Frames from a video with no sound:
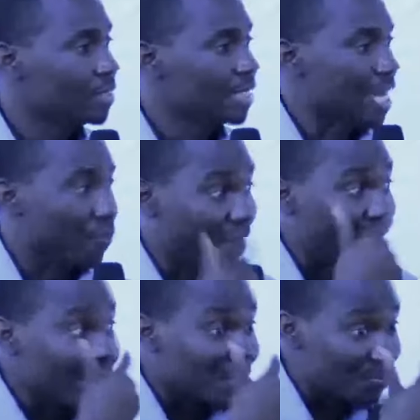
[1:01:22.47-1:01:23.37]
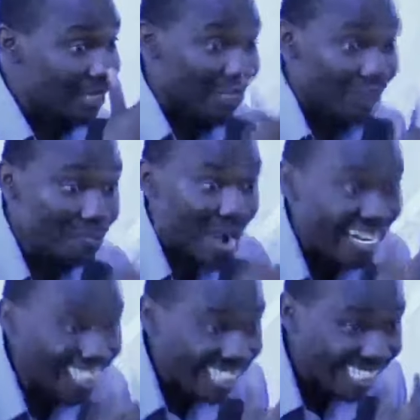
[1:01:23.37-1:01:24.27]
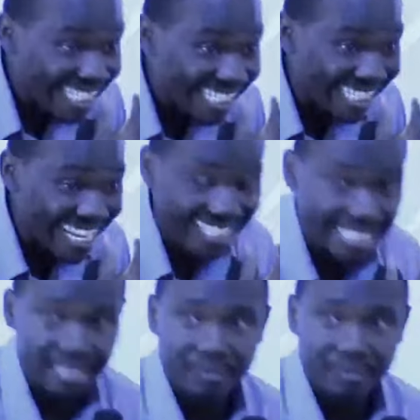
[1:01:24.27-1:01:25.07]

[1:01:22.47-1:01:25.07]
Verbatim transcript: Now, that is living by sight.